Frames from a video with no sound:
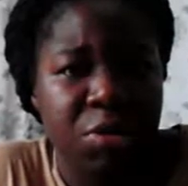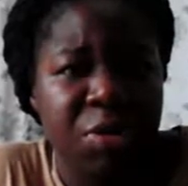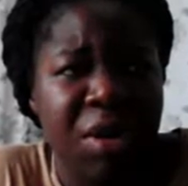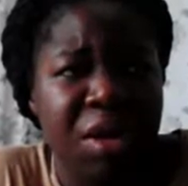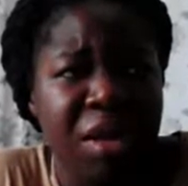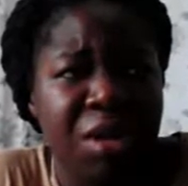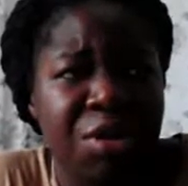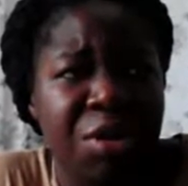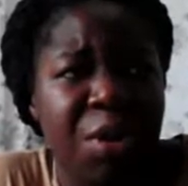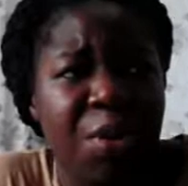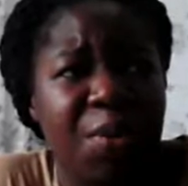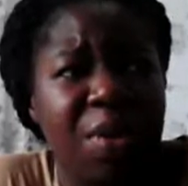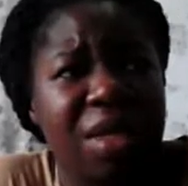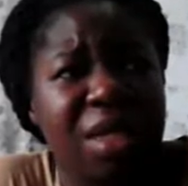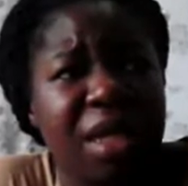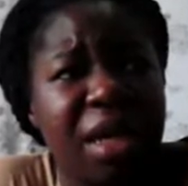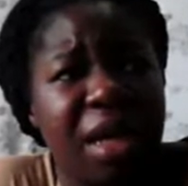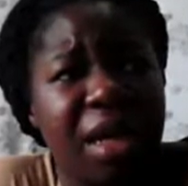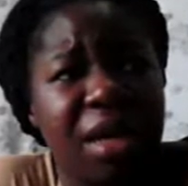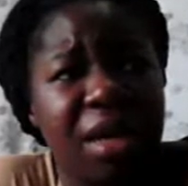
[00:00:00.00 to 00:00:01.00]
It
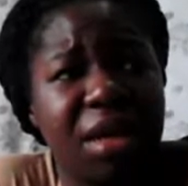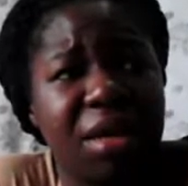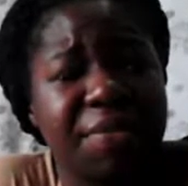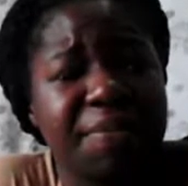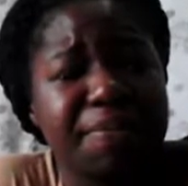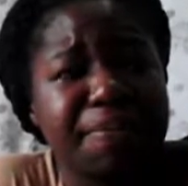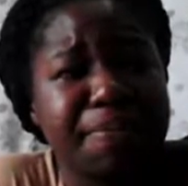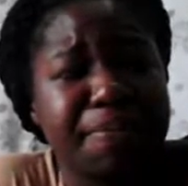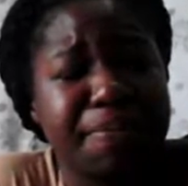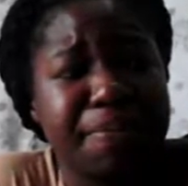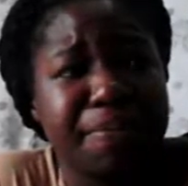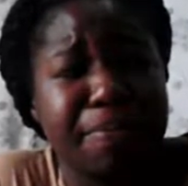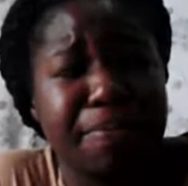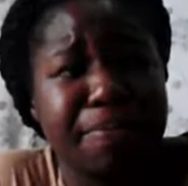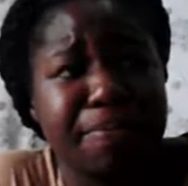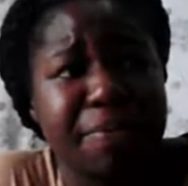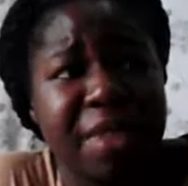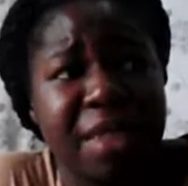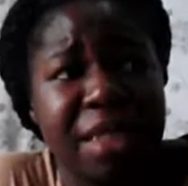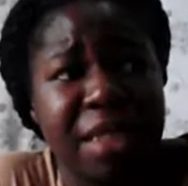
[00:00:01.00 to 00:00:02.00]
was like
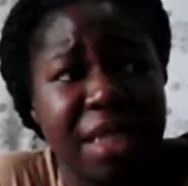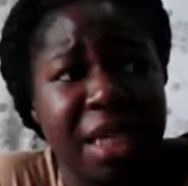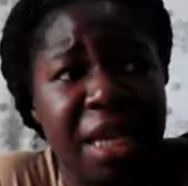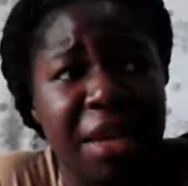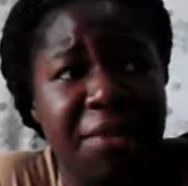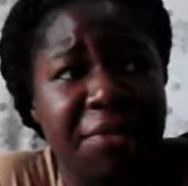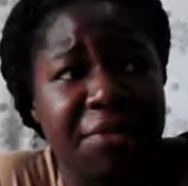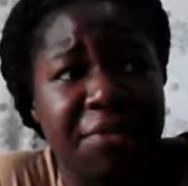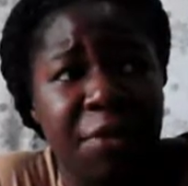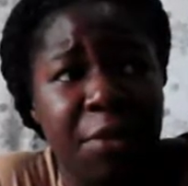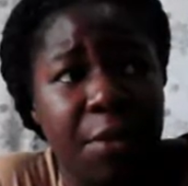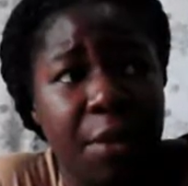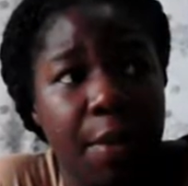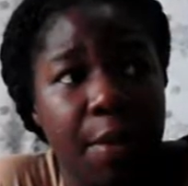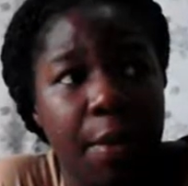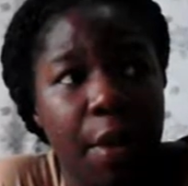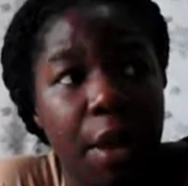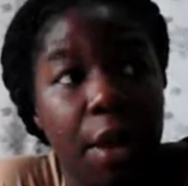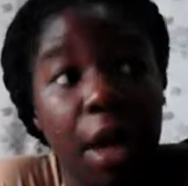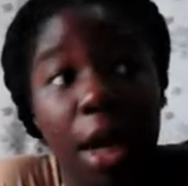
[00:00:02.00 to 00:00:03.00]
safe for me,
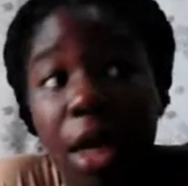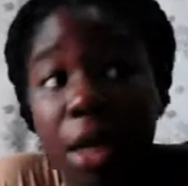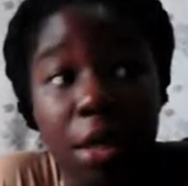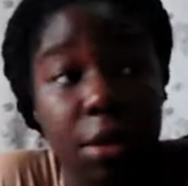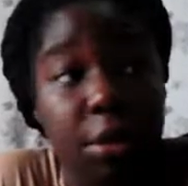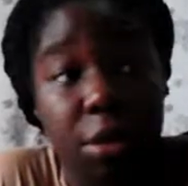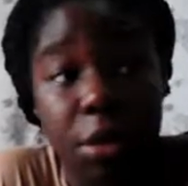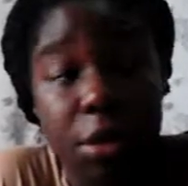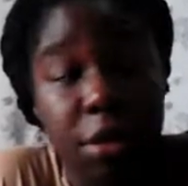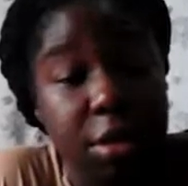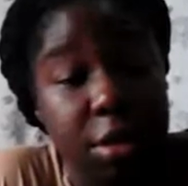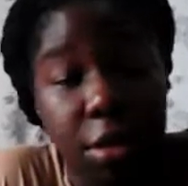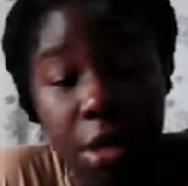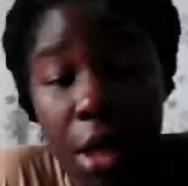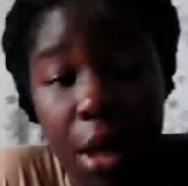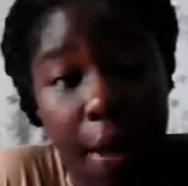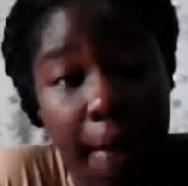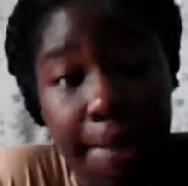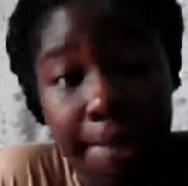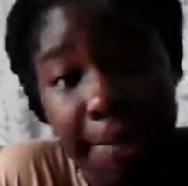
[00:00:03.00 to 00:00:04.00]
but
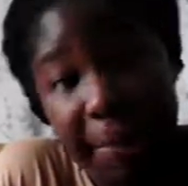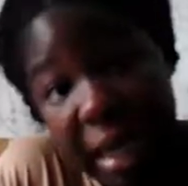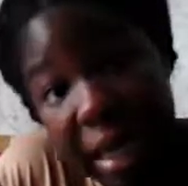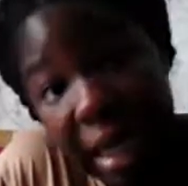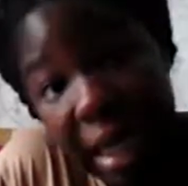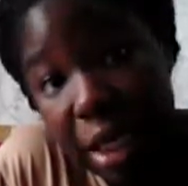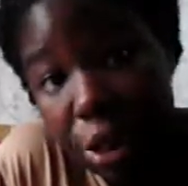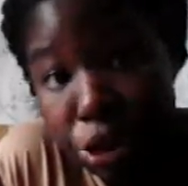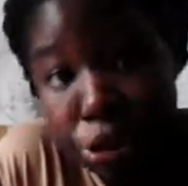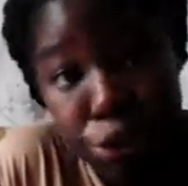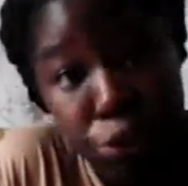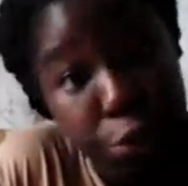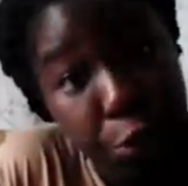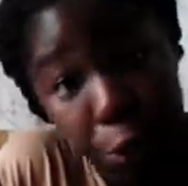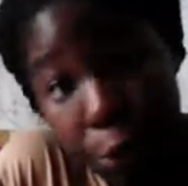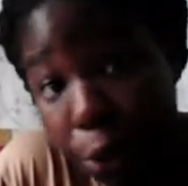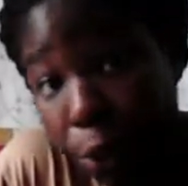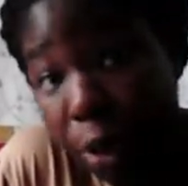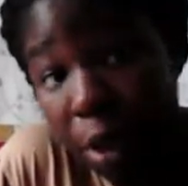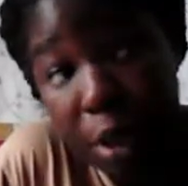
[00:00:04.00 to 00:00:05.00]
anyways, man has to
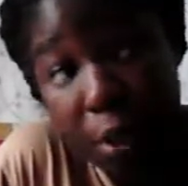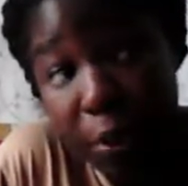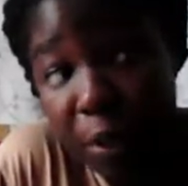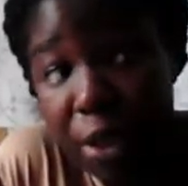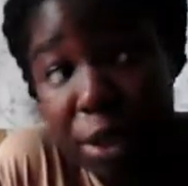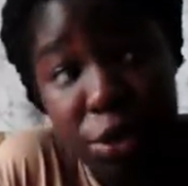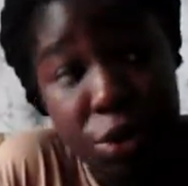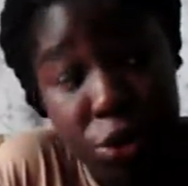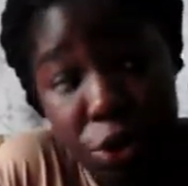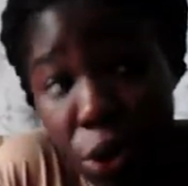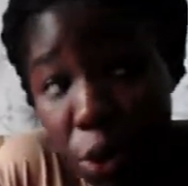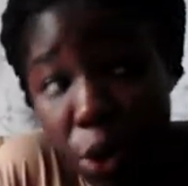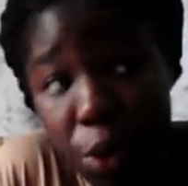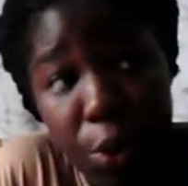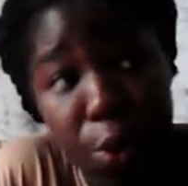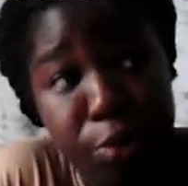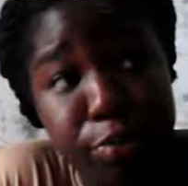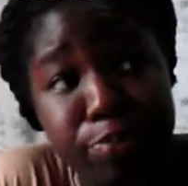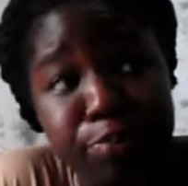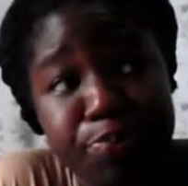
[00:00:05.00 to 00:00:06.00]
grow anyways.
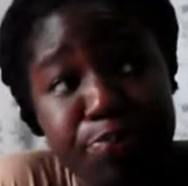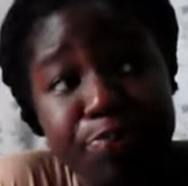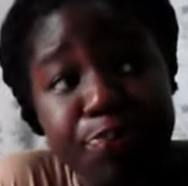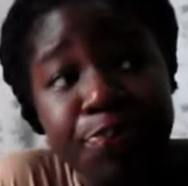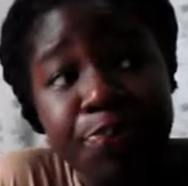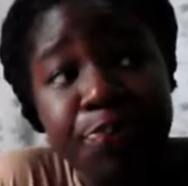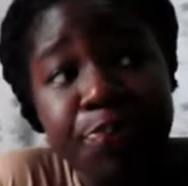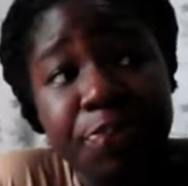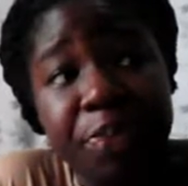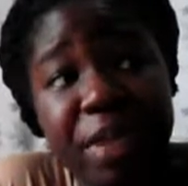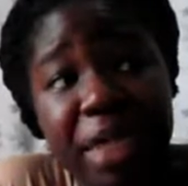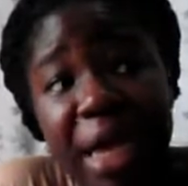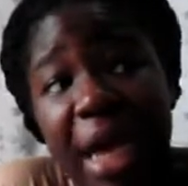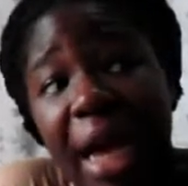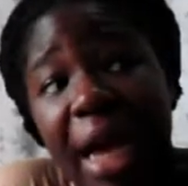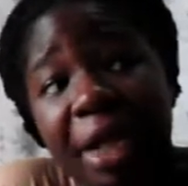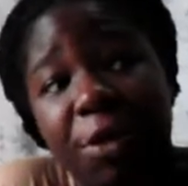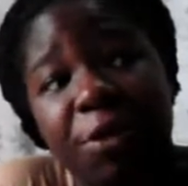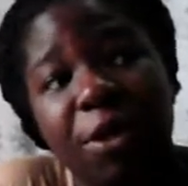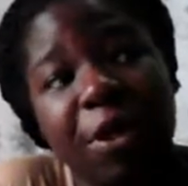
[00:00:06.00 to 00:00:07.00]
So
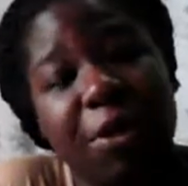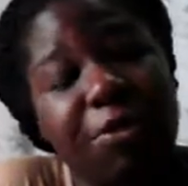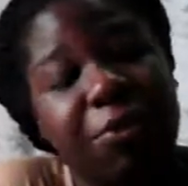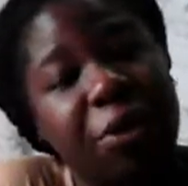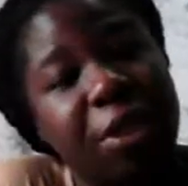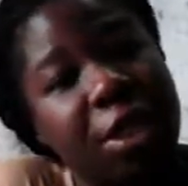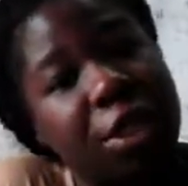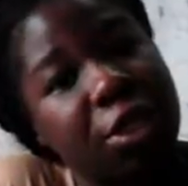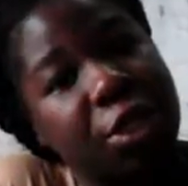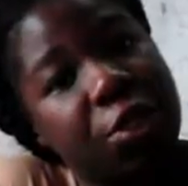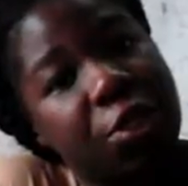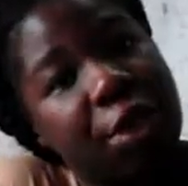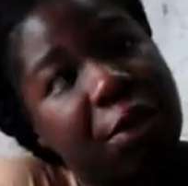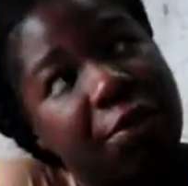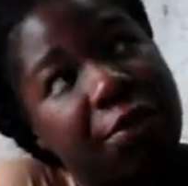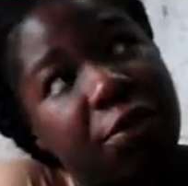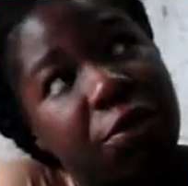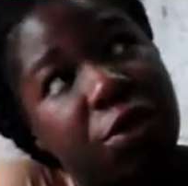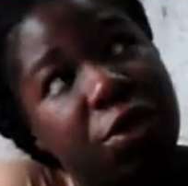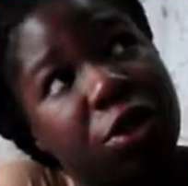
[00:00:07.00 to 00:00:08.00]
yeah, 24 is
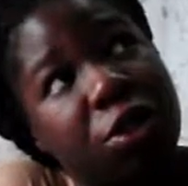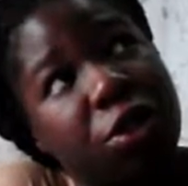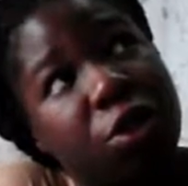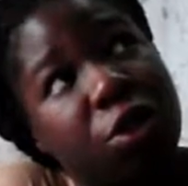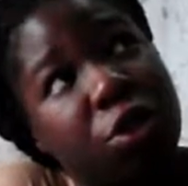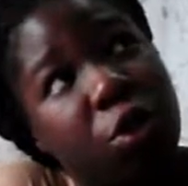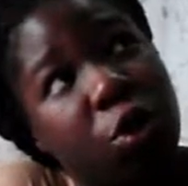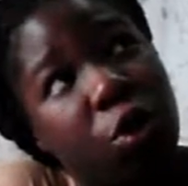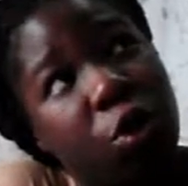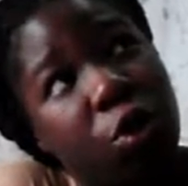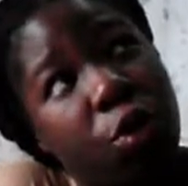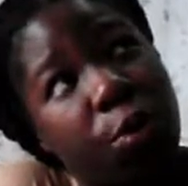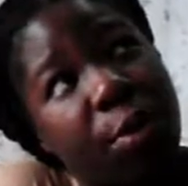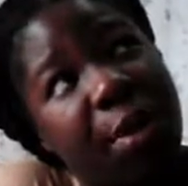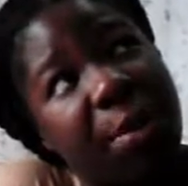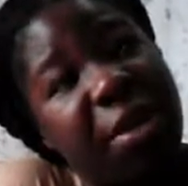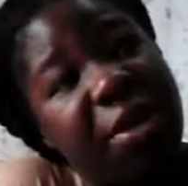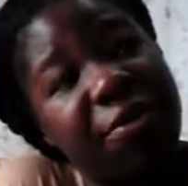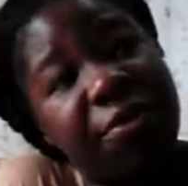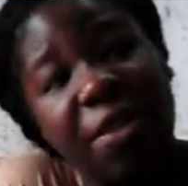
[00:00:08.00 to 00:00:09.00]
24th. So
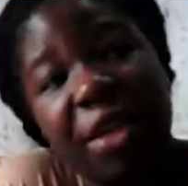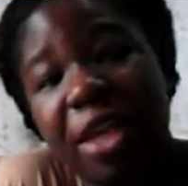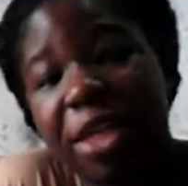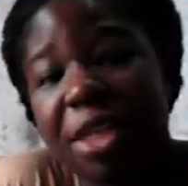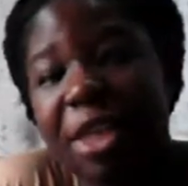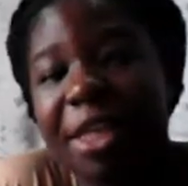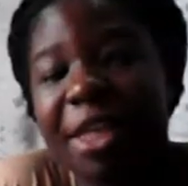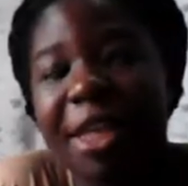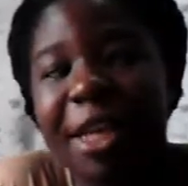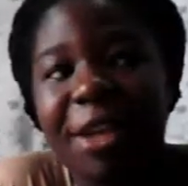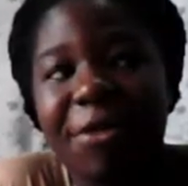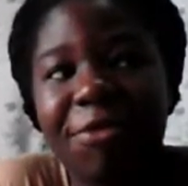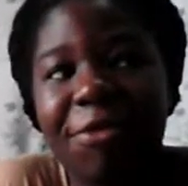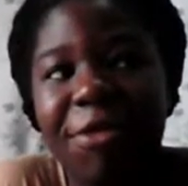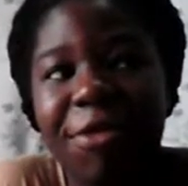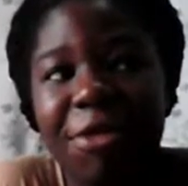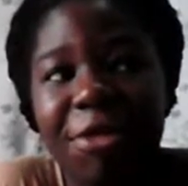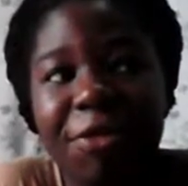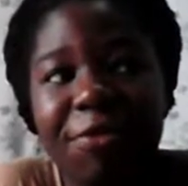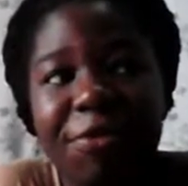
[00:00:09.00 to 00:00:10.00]
my birthday is on the
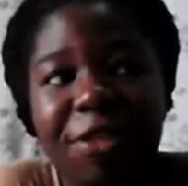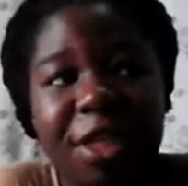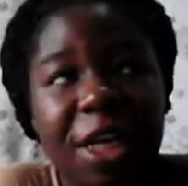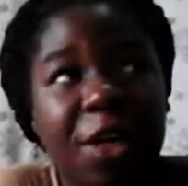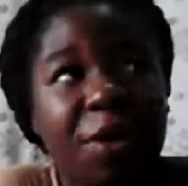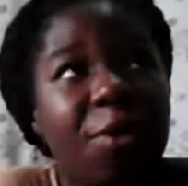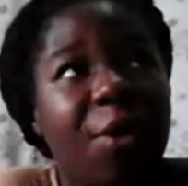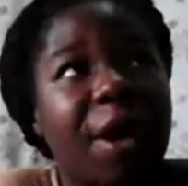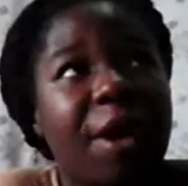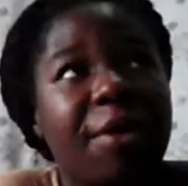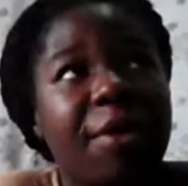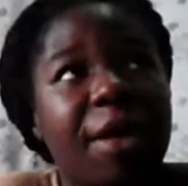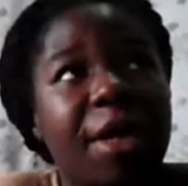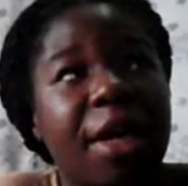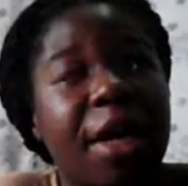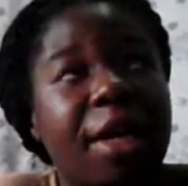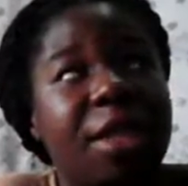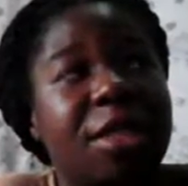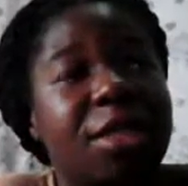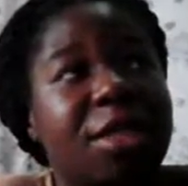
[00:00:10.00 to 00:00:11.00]
11th of
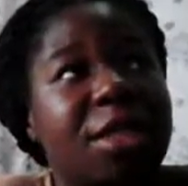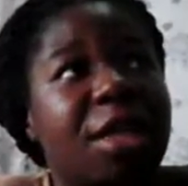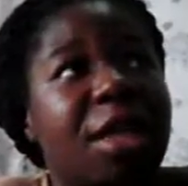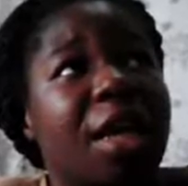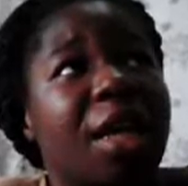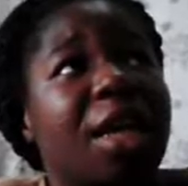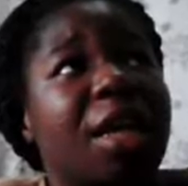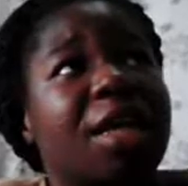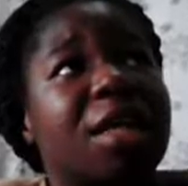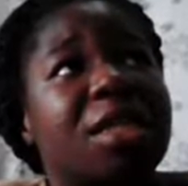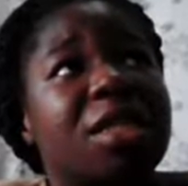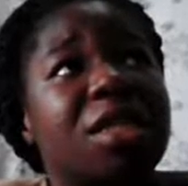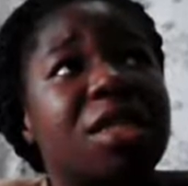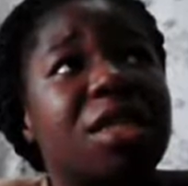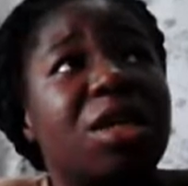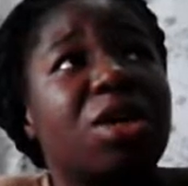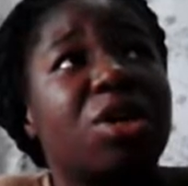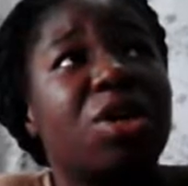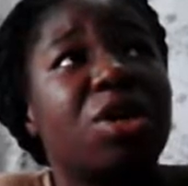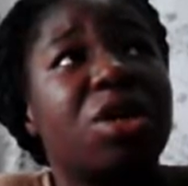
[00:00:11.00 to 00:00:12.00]
January, and today is
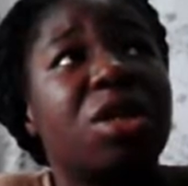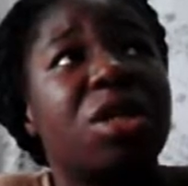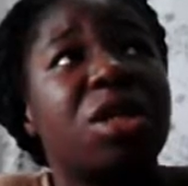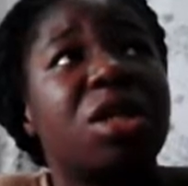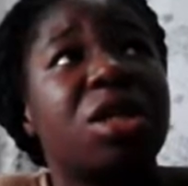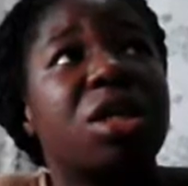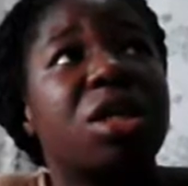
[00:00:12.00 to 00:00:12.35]
the